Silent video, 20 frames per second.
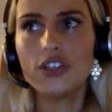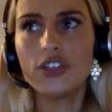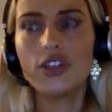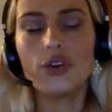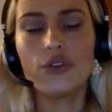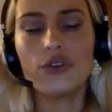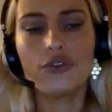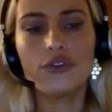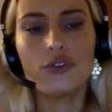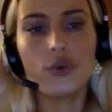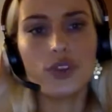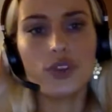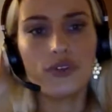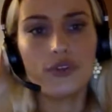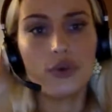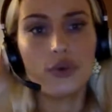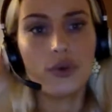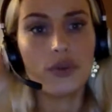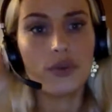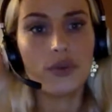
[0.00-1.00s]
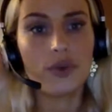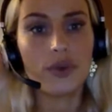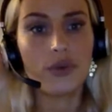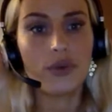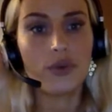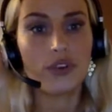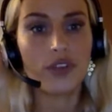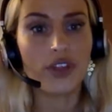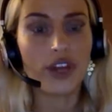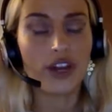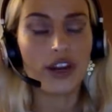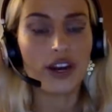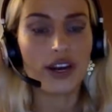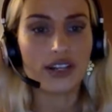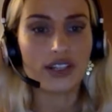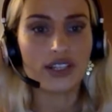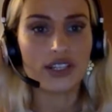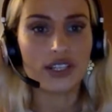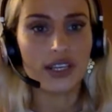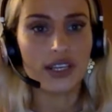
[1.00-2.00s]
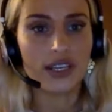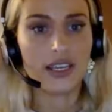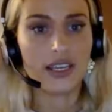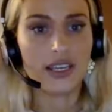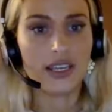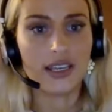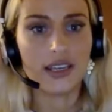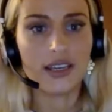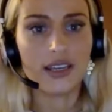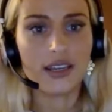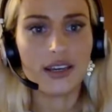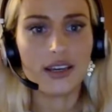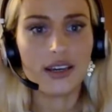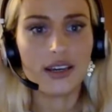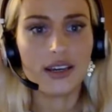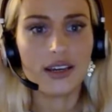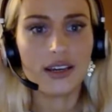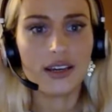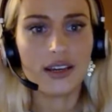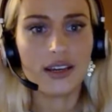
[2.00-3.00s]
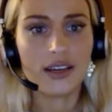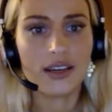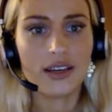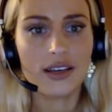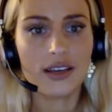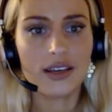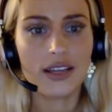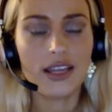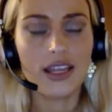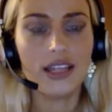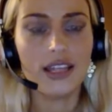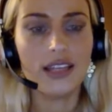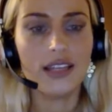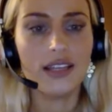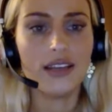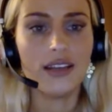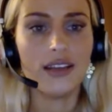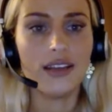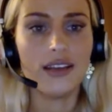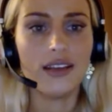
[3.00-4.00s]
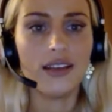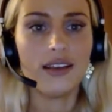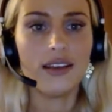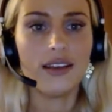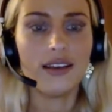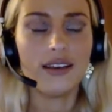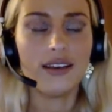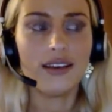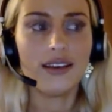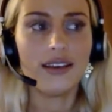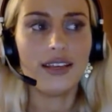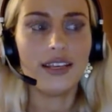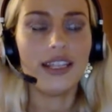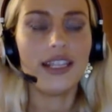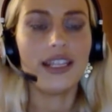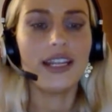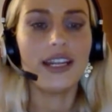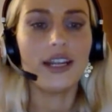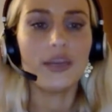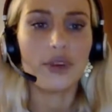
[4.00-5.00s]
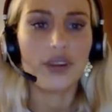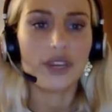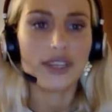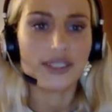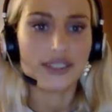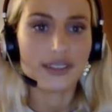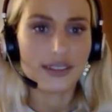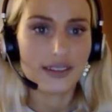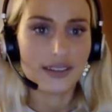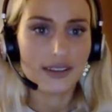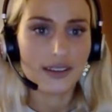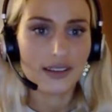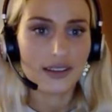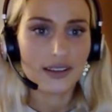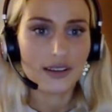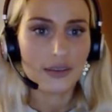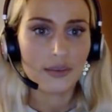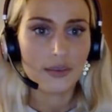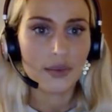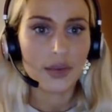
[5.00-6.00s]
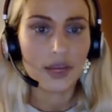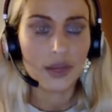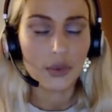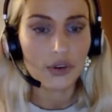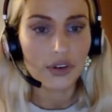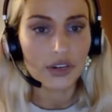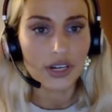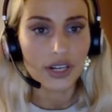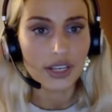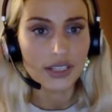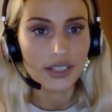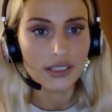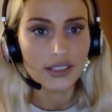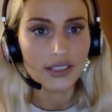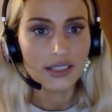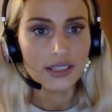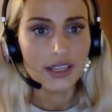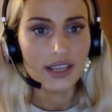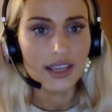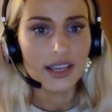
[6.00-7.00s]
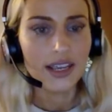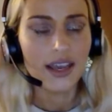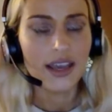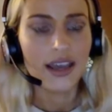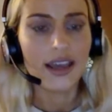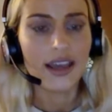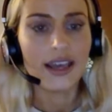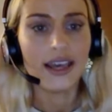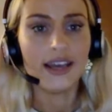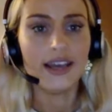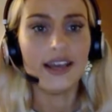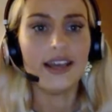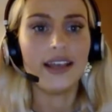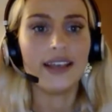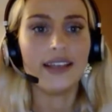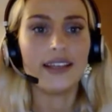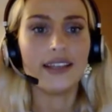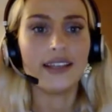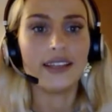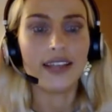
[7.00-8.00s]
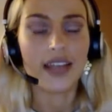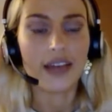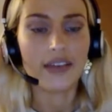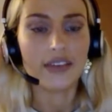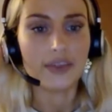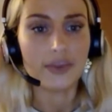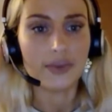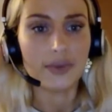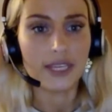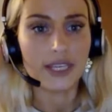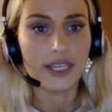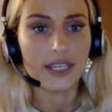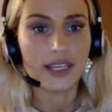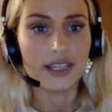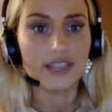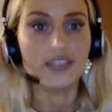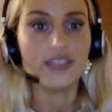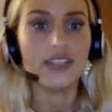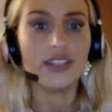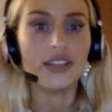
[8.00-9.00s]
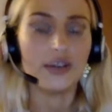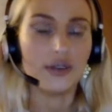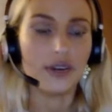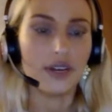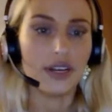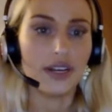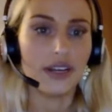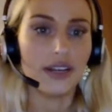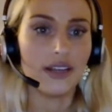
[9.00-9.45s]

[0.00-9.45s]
for the people that are actually in an oppressed minority, and that they have to be considerate,